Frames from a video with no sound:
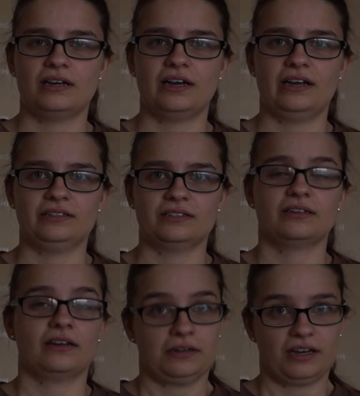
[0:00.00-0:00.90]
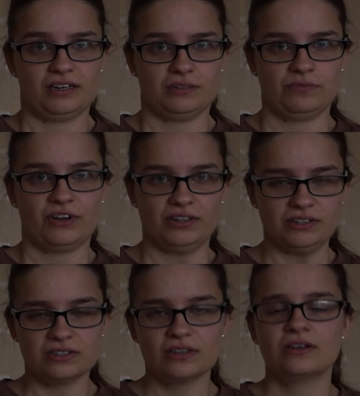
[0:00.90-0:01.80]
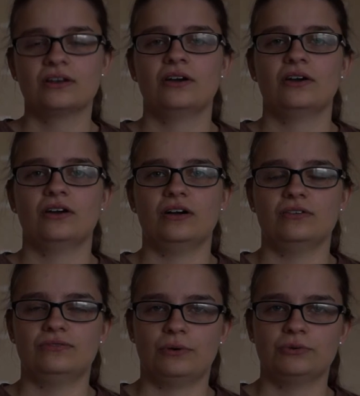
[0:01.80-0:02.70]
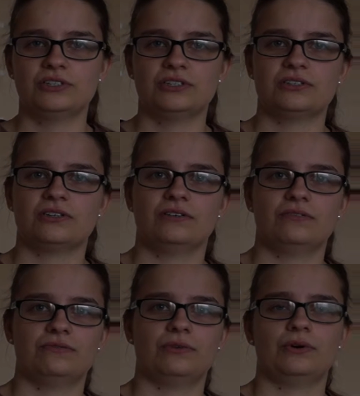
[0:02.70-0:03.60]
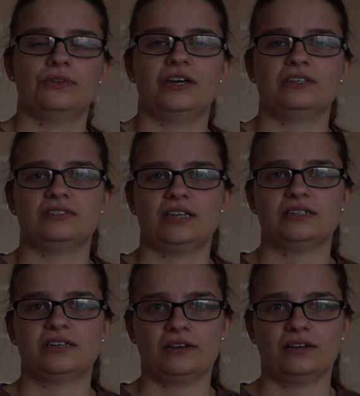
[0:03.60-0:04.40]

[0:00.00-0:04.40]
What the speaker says: and Rheinland-Pfalz, voted for their state